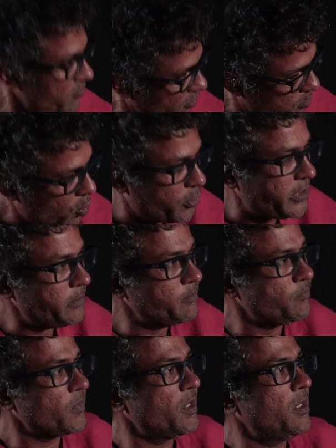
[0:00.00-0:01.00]
for poultry,
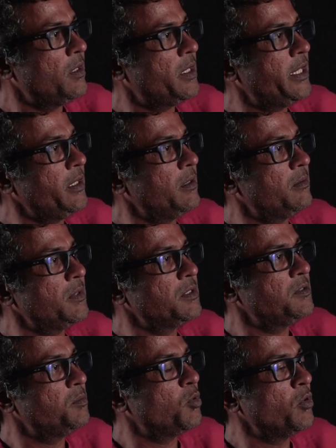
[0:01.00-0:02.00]
right?
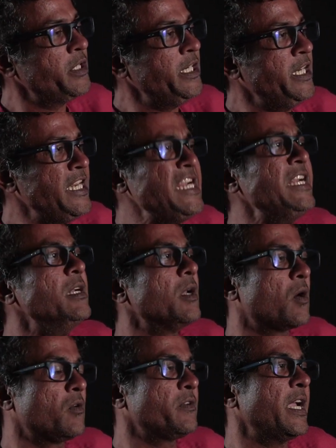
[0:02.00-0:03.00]
Because the poultry need a
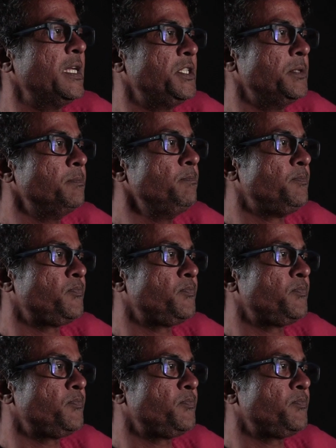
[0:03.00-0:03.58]
lot of calcium,